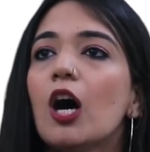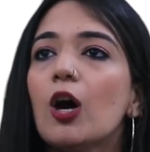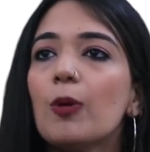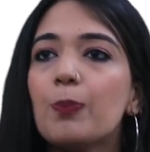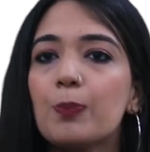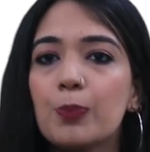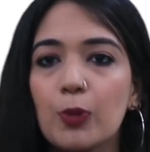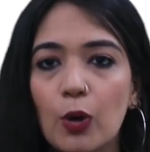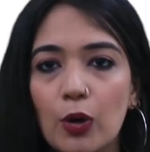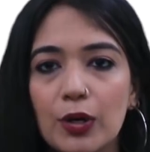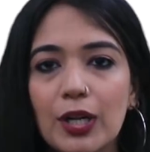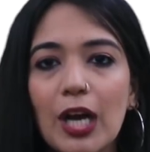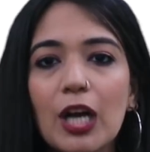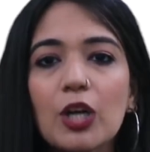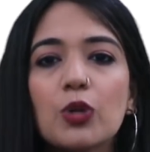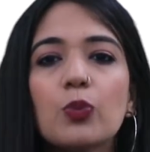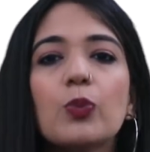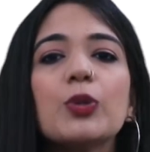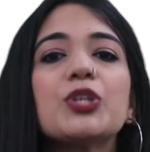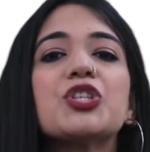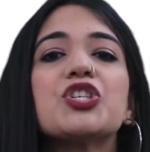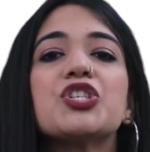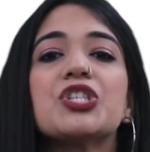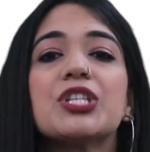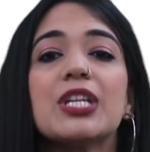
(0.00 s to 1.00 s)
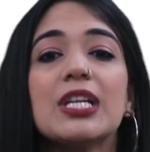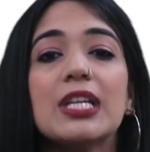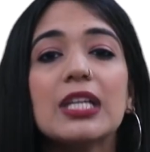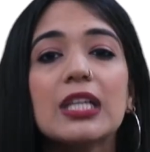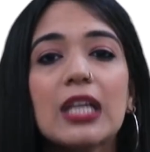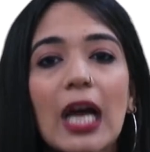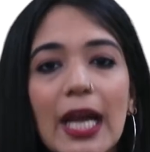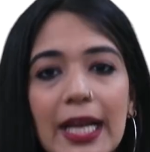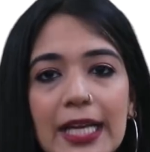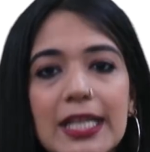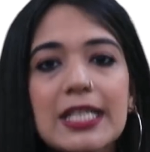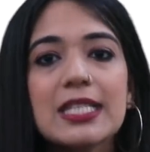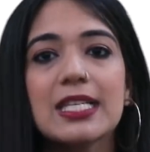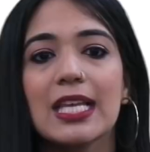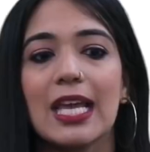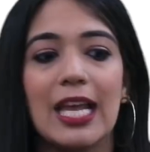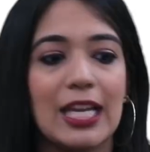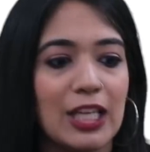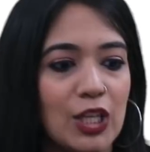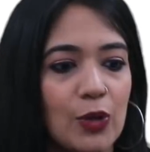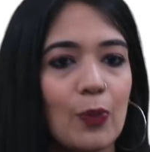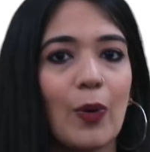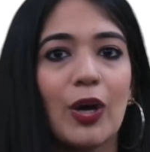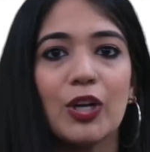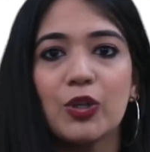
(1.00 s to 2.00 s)
a product which delights
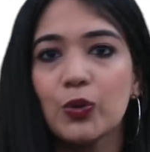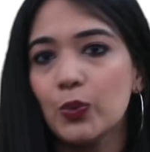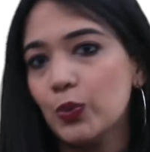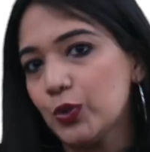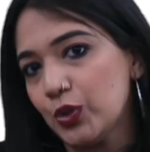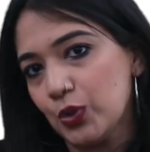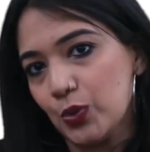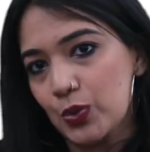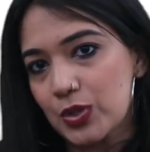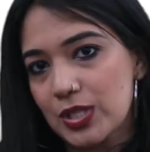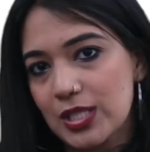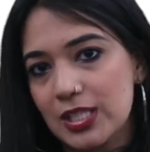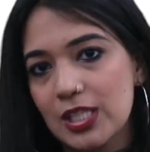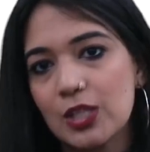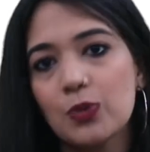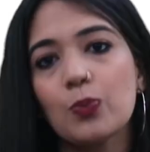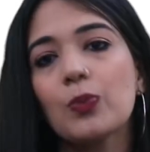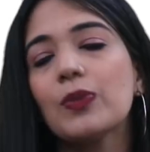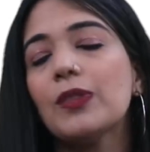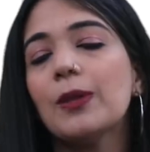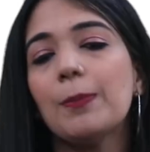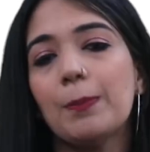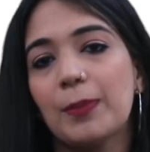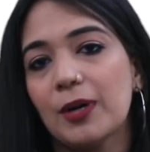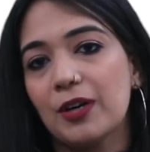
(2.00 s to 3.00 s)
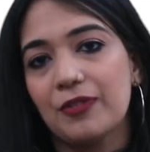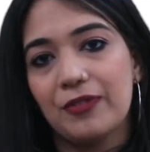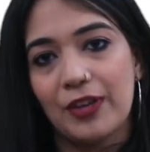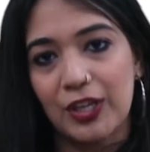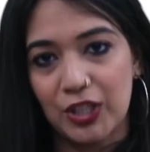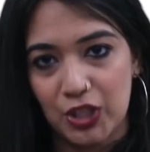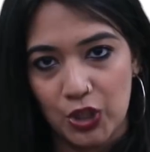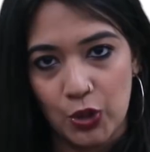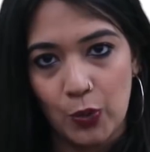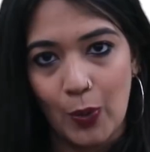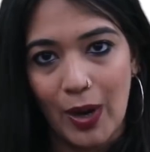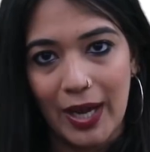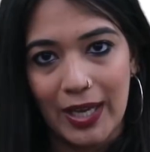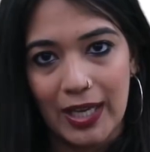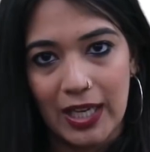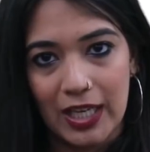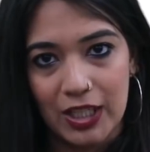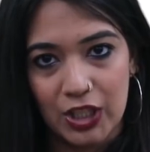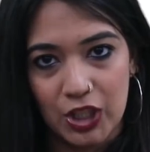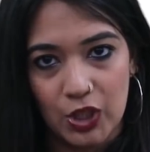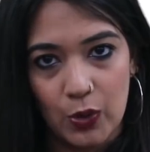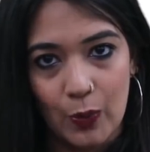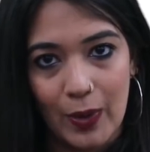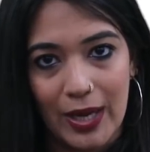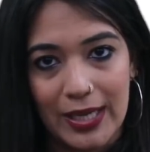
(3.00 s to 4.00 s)
anyone who uses it with the perfect UI
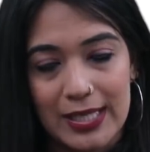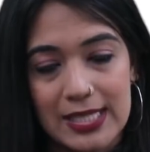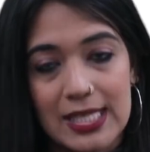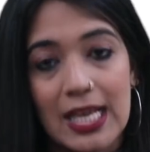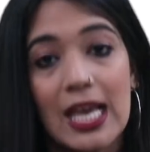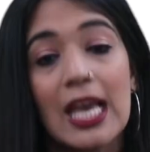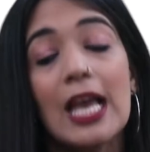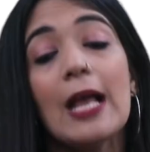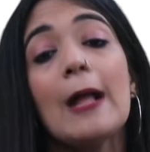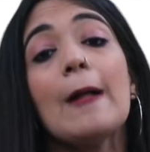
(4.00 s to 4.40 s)
and UX.